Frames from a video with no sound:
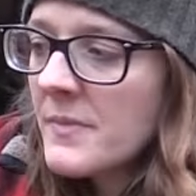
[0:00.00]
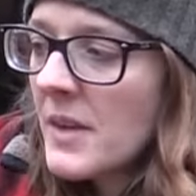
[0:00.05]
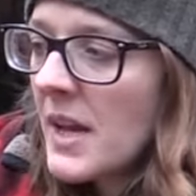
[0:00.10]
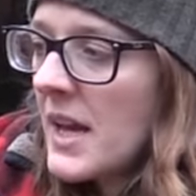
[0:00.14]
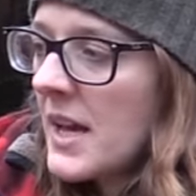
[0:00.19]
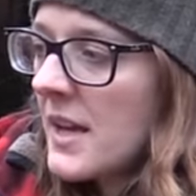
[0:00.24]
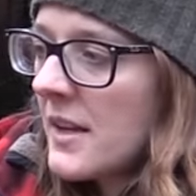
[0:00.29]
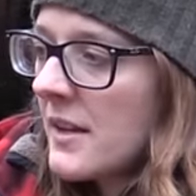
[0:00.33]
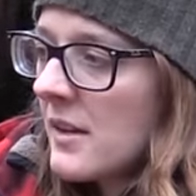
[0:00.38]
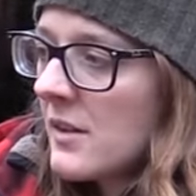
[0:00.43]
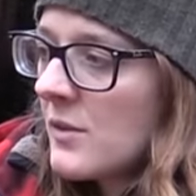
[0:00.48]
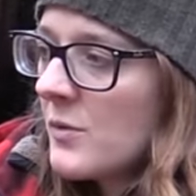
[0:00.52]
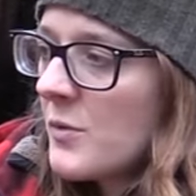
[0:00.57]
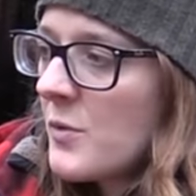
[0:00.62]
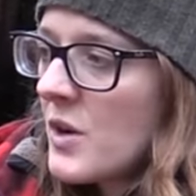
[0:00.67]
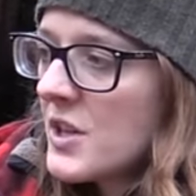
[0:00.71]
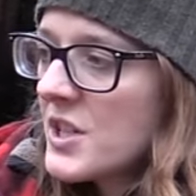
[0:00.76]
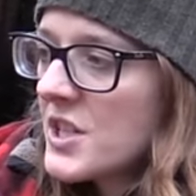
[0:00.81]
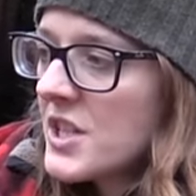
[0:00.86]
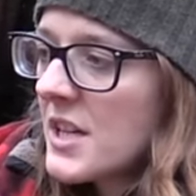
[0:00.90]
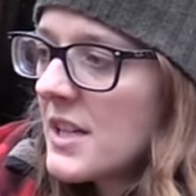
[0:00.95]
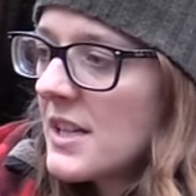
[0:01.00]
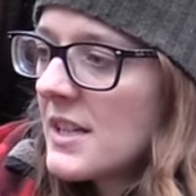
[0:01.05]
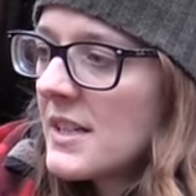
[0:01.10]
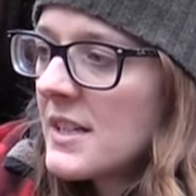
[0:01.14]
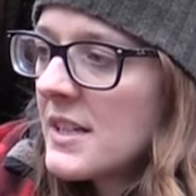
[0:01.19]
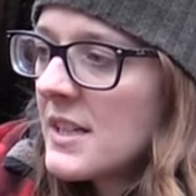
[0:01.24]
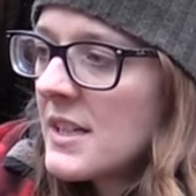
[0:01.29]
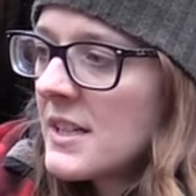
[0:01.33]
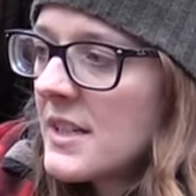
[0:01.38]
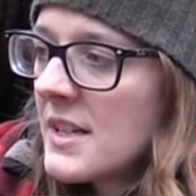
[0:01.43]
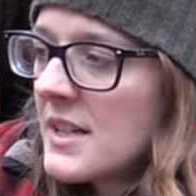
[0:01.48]
And
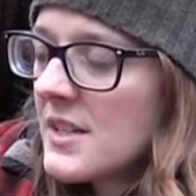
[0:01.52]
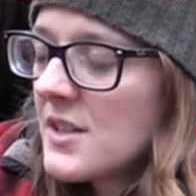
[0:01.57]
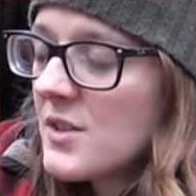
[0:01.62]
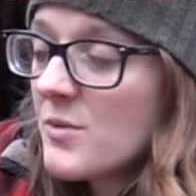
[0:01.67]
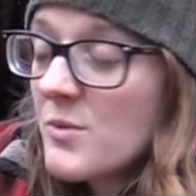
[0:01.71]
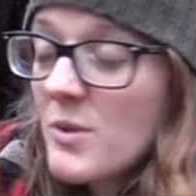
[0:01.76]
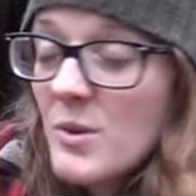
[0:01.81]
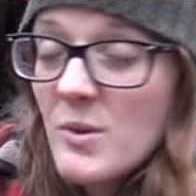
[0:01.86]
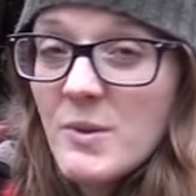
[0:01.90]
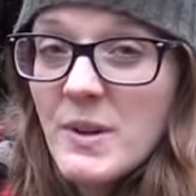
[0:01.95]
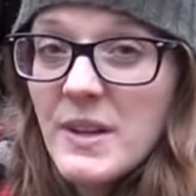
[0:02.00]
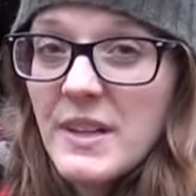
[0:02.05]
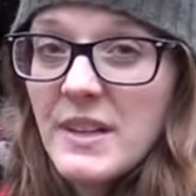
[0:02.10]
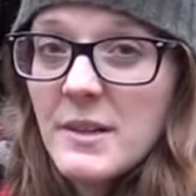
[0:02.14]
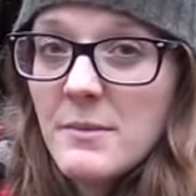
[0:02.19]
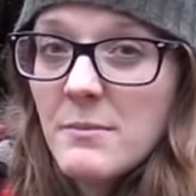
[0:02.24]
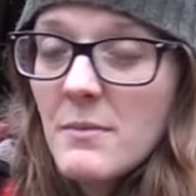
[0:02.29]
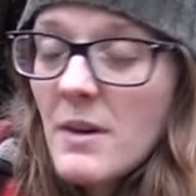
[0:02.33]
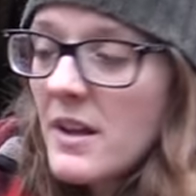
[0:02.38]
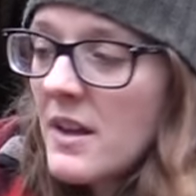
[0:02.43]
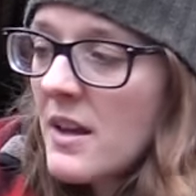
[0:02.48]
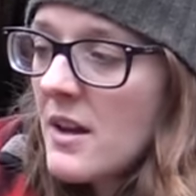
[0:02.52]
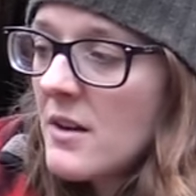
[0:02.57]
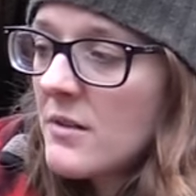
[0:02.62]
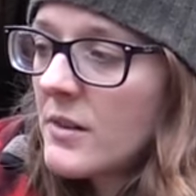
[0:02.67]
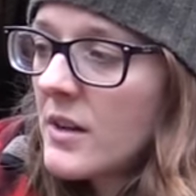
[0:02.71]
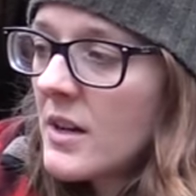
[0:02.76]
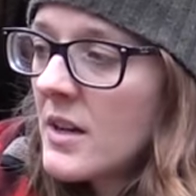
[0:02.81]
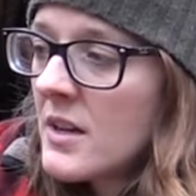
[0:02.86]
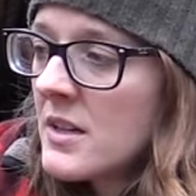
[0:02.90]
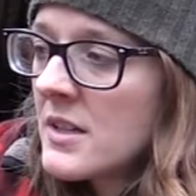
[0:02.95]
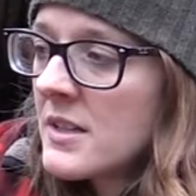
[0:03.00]
unfortunately it doesn't grow here in my
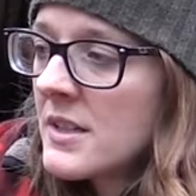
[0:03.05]
area.